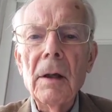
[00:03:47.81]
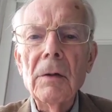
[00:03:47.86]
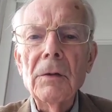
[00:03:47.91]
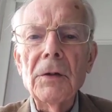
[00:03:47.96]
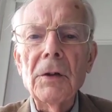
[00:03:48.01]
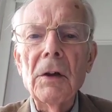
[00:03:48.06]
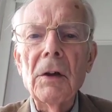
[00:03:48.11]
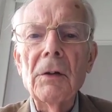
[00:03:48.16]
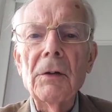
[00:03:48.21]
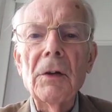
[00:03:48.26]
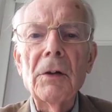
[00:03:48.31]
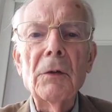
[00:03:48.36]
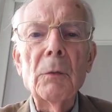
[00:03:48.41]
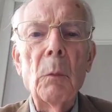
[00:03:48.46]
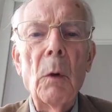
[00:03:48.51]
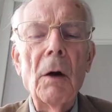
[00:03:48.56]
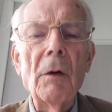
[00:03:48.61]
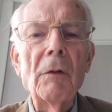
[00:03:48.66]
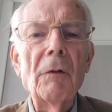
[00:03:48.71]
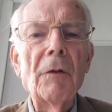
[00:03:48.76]
She is his
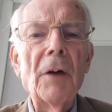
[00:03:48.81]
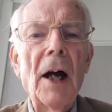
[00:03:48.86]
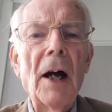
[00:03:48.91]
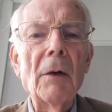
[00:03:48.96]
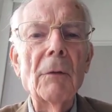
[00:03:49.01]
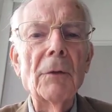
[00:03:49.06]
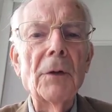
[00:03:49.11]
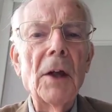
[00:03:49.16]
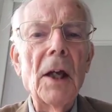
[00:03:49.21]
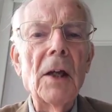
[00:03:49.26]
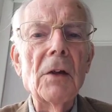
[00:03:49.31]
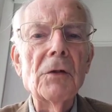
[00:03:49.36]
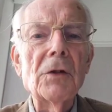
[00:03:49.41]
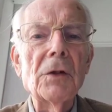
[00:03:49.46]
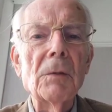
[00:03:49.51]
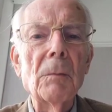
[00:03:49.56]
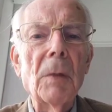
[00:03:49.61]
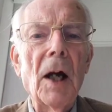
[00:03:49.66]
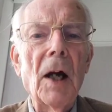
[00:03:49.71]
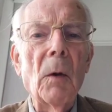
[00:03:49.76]
one
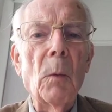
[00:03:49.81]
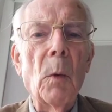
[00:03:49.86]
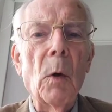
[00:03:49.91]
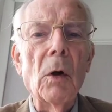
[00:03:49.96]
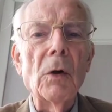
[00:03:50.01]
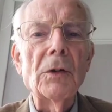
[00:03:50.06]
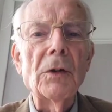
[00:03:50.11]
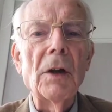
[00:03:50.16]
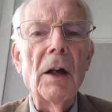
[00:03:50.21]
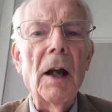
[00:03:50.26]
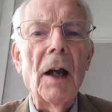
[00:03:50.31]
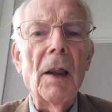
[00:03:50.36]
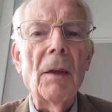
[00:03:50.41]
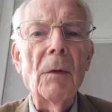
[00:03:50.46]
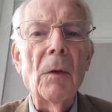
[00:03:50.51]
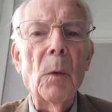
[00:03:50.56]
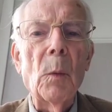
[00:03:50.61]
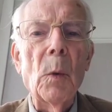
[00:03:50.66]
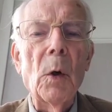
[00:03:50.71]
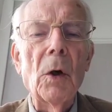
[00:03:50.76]
foundation by water and
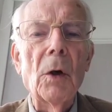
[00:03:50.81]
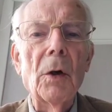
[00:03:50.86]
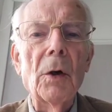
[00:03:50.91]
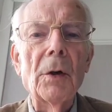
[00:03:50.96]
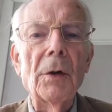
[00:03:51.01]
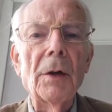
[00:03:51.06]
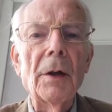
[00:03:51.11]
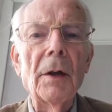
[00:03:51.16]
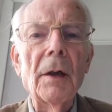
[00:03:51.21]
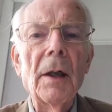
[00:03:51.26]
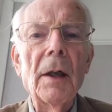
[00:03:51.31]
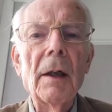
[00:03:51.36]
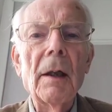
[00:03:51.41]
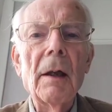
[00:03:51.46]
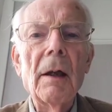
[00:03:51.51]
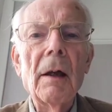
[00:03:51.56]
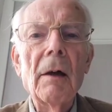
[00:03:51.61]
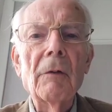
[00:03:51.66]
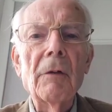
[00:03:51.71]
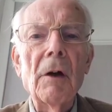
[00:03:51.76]
the word.
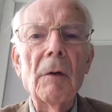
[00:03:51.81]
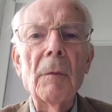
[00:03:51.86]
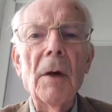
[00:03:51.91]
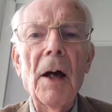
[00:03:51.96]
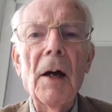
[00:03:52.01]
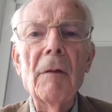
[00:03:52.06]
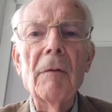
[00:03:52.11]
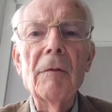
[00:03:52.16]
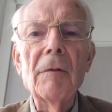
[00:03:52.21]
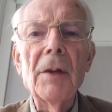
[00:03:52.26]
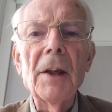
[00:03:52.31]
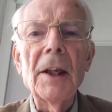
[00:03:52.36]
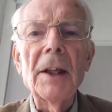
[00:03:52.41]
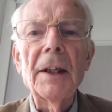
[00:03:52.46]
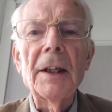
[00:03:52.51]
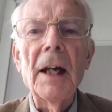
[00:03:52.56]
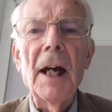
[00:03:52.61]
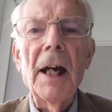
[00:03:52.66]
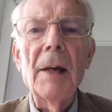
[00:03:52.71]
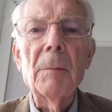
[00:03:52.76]
From heaven he
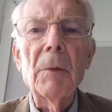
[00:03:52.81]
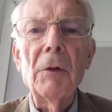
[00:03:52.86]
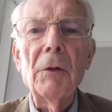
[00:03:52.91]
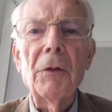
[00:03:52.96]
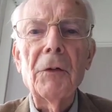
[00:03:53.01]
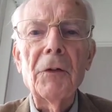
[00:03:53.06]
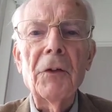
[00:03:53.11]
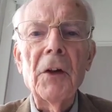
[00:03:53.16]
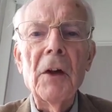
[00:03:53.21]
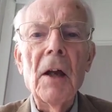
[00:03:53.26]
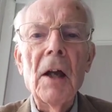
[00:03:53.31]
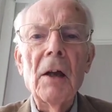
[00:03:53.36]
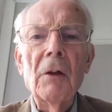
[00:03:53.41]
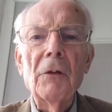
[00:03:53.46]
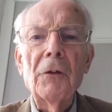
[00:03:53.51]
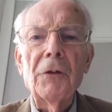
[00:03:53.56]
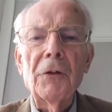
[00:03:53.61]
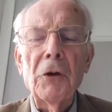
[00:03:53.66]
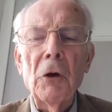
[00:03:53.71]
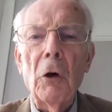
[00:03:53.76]
came and
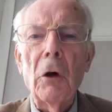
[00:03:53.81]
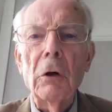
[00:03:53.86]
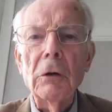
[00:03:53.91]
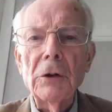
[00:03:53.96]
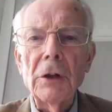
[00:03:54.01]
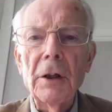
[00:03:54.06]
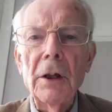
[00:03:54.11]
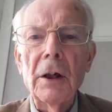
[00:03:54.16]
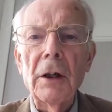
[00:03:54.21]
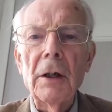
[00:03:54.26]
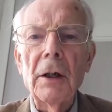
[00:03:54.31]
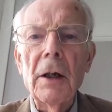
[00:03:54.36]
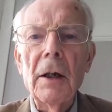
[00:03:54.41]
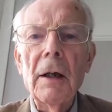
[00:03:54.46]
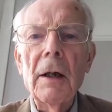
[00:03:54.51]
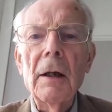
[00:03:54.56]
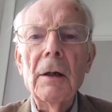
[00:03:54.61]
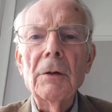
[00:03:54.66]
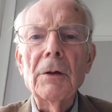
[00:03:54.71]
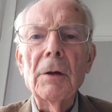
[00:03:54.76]
sought her
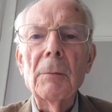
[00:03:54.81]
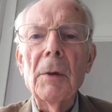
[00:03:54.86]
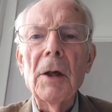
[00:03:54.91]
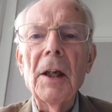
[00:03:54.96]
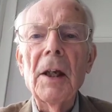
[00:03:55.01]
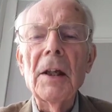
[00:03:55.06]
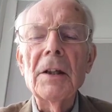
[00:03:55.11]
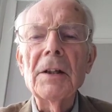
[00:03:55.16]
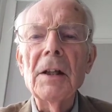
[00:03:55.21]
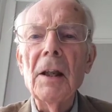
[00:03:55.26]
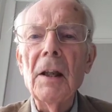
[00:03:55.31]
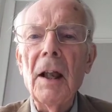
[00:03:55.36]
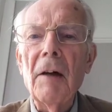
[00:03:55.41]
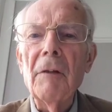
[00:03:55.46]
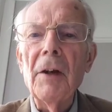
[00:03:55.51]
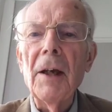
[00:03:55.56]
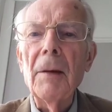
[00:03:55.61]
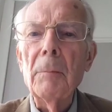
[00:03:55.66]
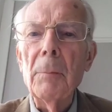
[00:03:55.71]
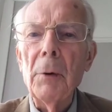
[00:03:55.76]
to be his
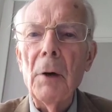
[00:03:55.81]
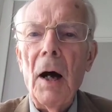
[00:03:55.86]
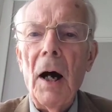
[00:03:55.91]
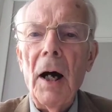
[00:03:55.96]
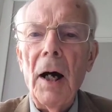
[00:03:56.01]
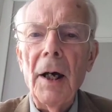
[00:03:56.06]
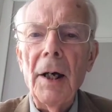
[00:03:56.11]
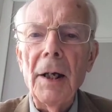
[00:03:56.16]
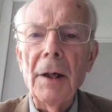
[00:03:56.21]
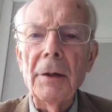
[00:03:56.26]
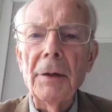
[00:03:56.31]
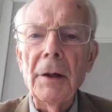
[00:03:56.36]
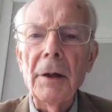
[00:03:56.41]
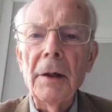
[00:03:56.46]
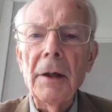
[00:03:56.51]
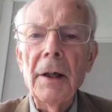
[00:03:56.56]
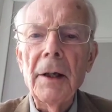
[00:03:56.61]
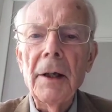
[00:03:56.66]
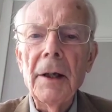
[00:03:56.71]
loving bride.